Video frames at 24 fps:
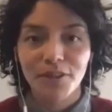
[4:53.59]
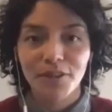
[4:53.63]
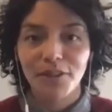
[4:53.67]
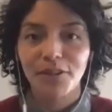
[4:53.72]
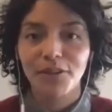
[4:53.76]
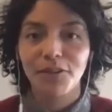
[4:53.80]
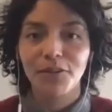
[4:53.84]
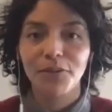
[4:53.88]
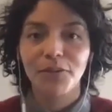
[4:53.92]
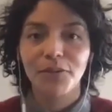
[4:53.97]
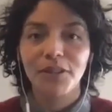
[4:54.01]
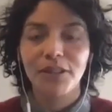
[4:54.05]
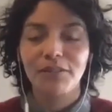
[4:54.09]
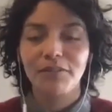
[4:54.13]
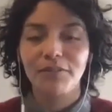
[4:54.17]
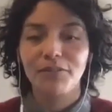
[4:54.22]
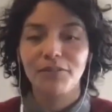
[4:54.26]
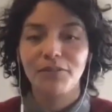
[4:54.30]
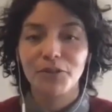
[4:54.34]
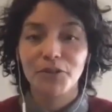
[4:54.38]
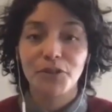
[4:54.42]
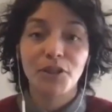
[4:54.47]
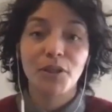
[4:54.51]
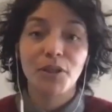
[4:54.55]
you know, in
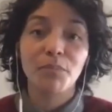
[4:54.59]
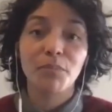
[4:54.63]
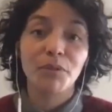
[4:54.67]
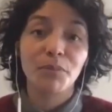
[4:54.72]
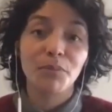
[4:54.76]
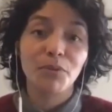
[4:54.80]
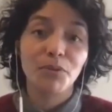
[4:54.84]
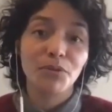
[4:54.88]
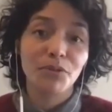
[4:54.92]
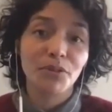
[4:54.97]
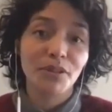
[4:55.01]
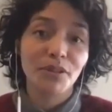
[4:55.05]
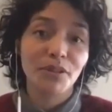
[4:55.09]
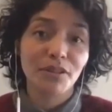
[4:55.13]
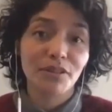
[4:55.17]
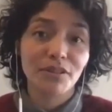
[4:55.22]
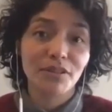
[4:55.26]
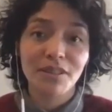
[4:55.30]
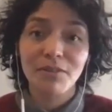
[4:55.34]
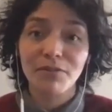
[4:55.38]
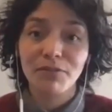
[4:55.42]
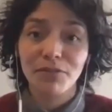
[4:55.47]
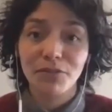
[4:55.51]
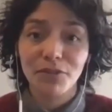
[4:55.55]
for chamber music,
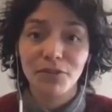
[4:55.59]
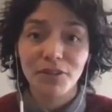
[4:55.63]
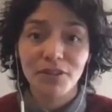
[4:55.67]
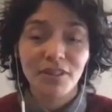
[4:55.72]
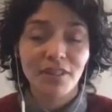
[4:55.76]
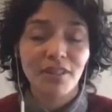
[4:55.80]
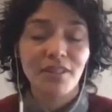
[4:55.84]
symphonies.